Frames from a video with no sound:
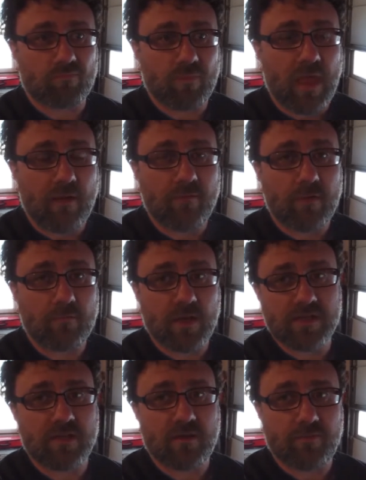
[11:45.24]
having my
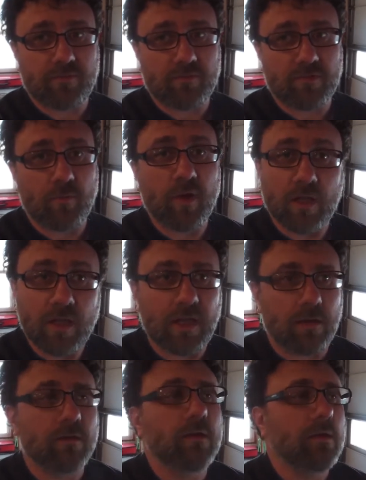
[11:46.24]
stuff somewhat
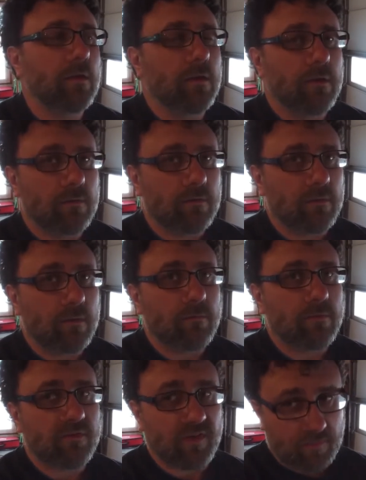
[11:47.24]
clean.
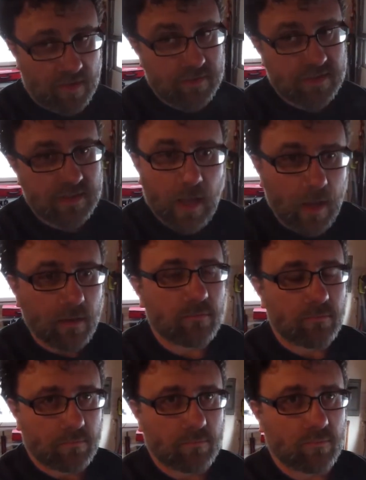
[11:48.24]
Sometimes it's not.
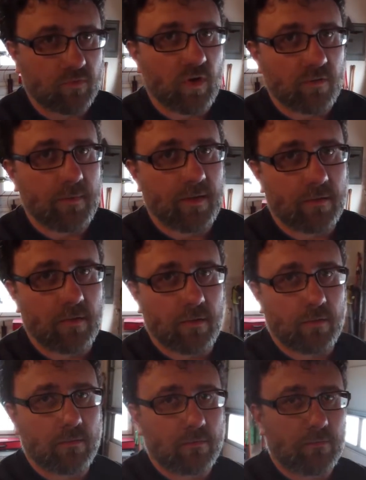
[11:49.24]
Trust me,
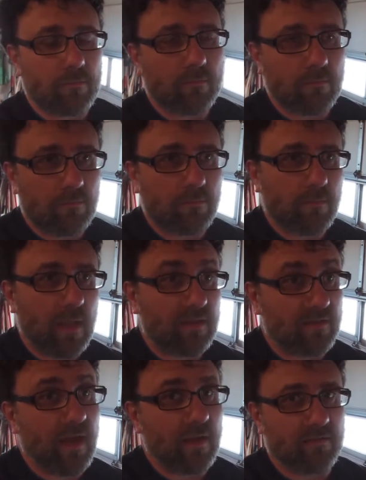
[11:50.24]

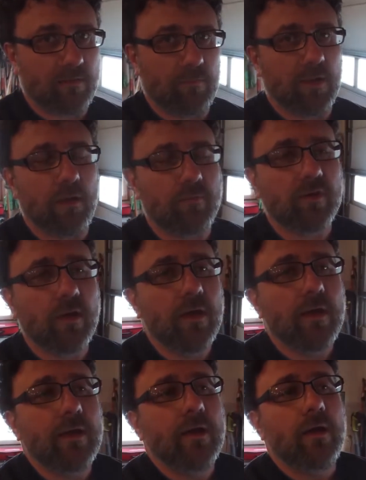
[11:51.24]
it's not sometimes.
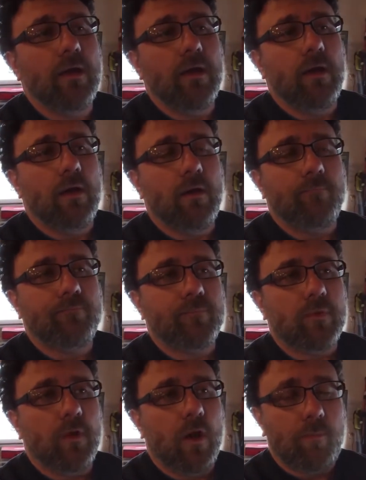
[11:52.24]

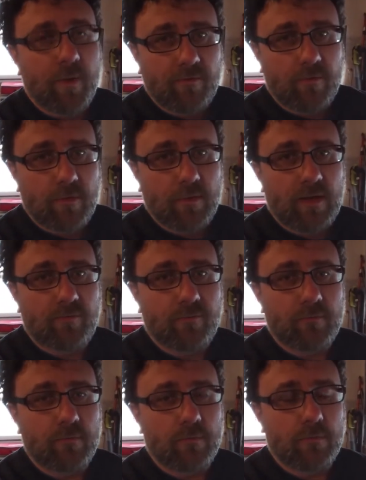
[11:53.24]
Hope everybody
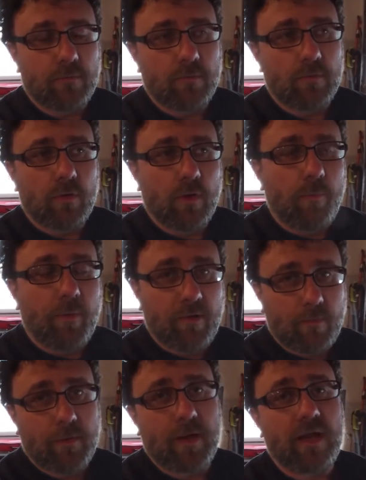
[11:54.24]

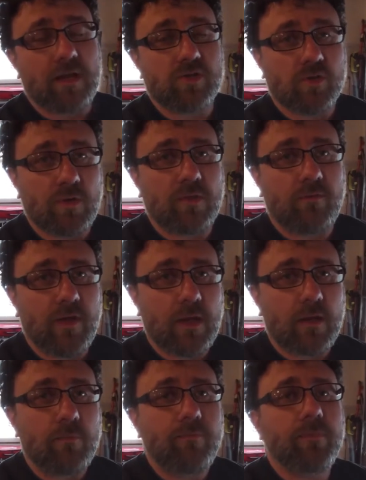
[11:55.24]
enjoyed the
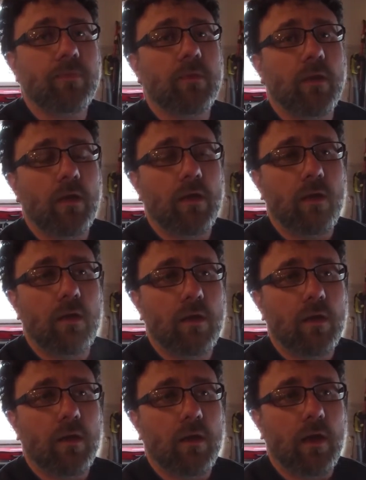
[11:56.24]
video.
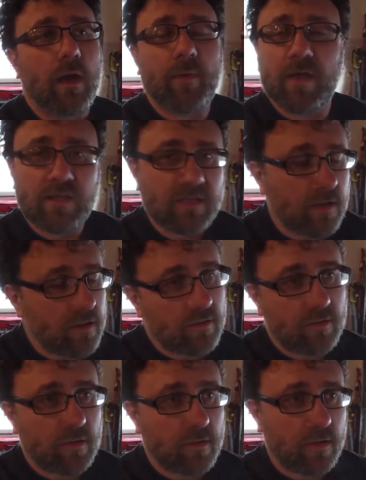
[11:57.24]
I'm not going to tell you to
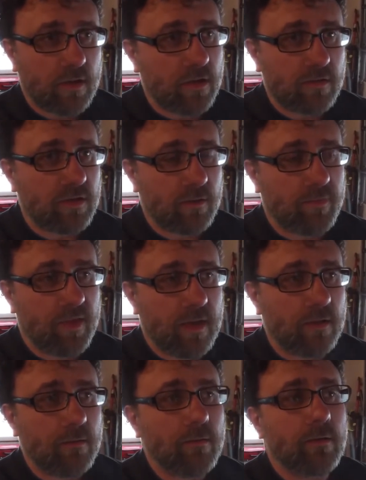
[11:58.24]
do the YouTube
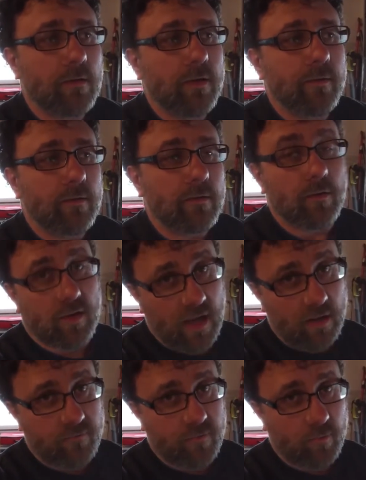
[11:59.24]
thing. You
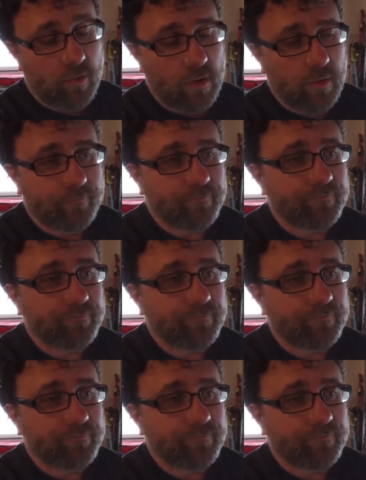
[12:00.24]
can if you want.